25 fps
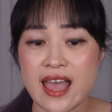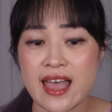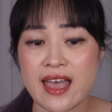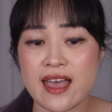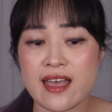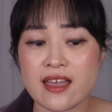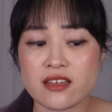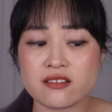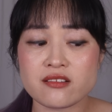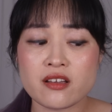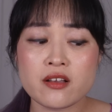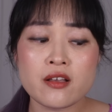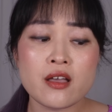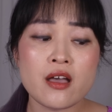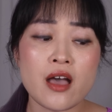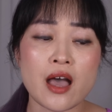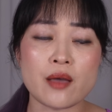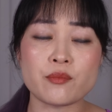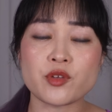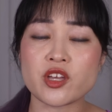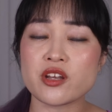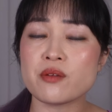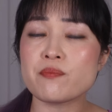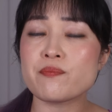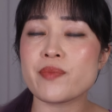and
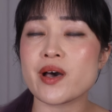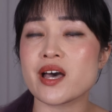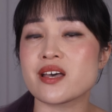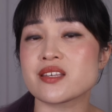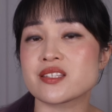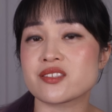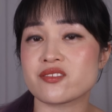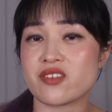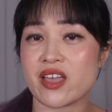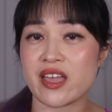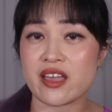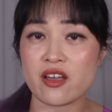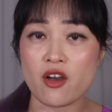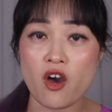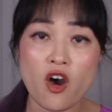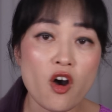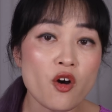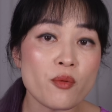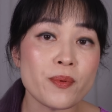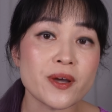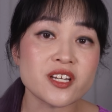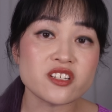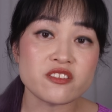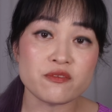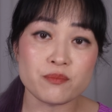I'm gonna bust a
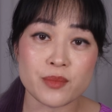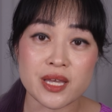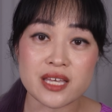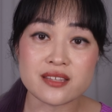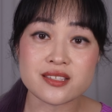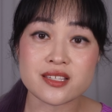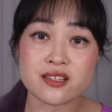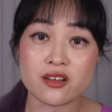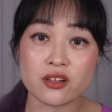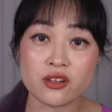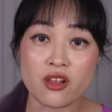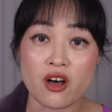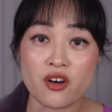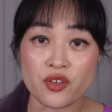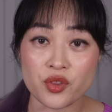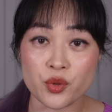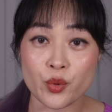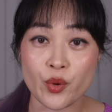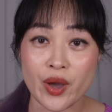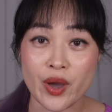whole bunch of myths along the